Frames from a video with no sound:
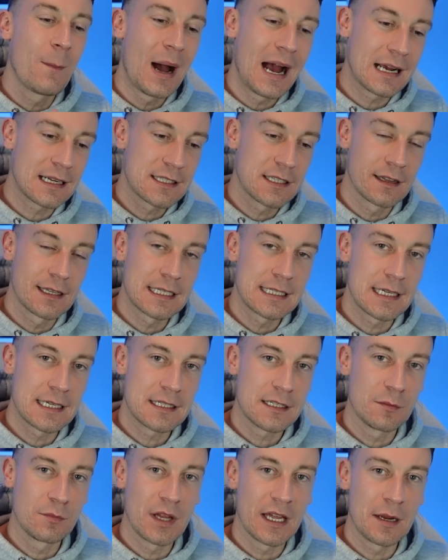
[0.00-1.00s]
back to the
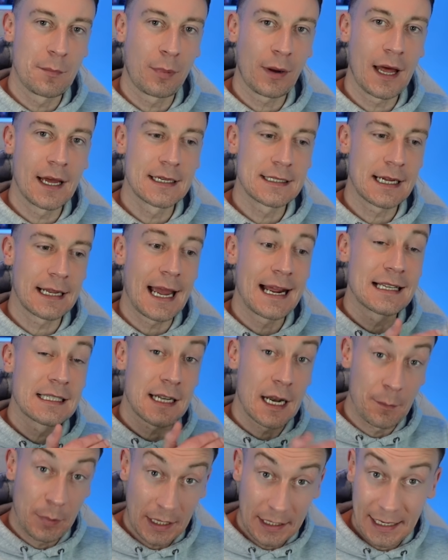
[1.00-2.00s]
system that he played
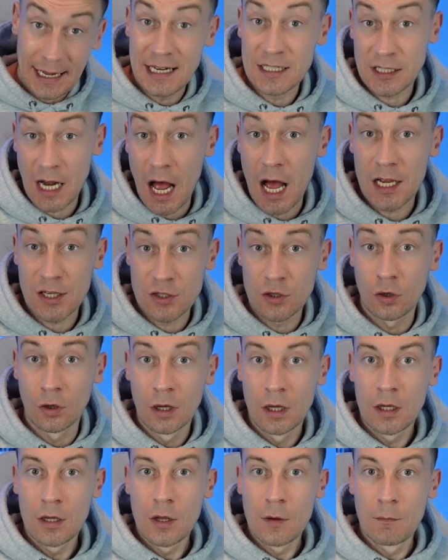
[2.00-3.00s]
against
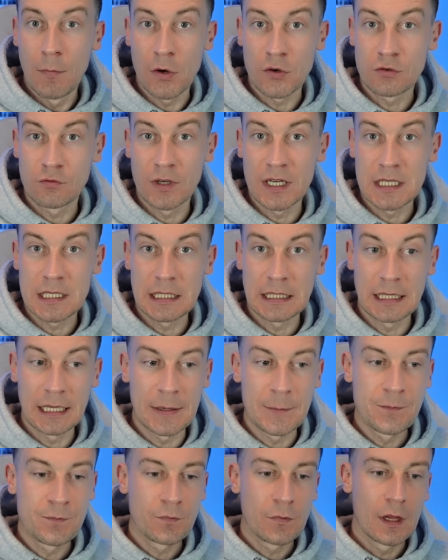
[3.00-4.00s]
Arsenal most recently.